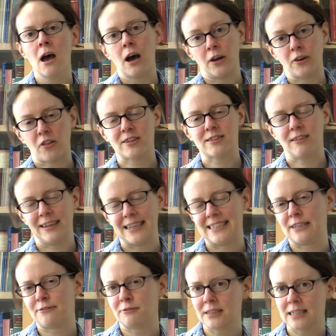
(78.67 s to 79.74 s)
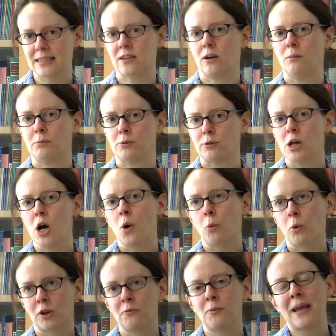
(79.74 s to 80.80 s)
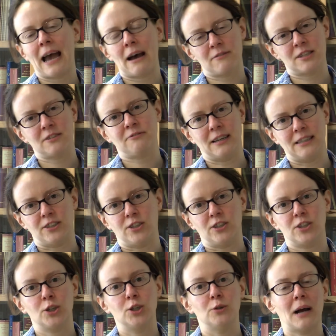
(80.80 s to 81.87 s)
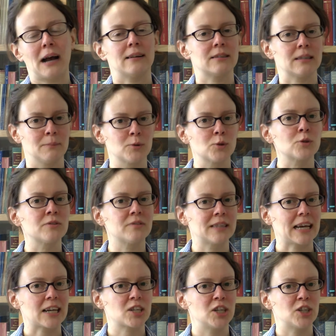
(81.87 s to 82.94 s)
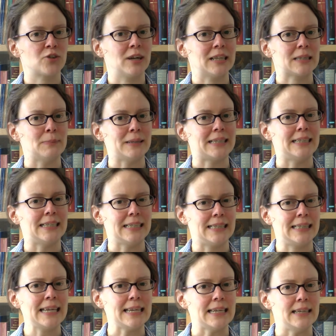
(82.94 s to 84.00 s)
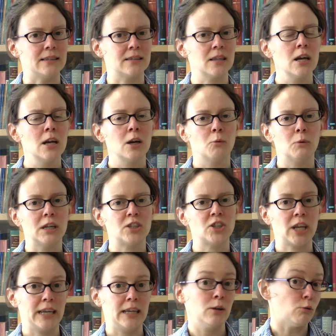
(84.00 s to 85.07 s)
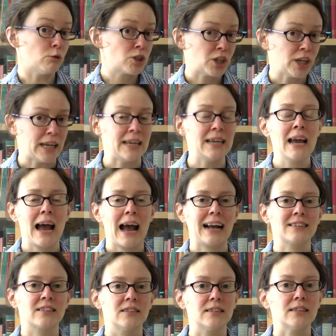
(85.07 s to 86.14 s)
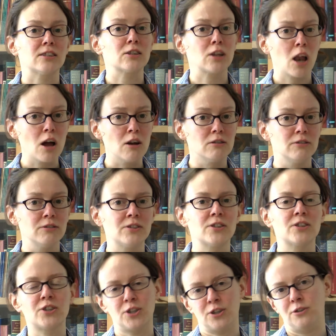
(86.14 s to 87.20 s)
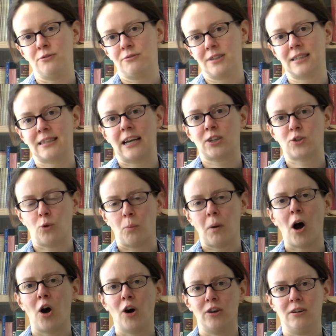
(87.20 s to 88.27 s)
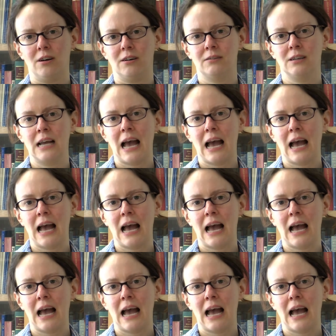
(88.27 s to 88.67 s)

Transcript: Another slightly different example what if we have a defendant who has some sort of sexually transmitted disease which he or she hasn't disclosed to the sexual partner?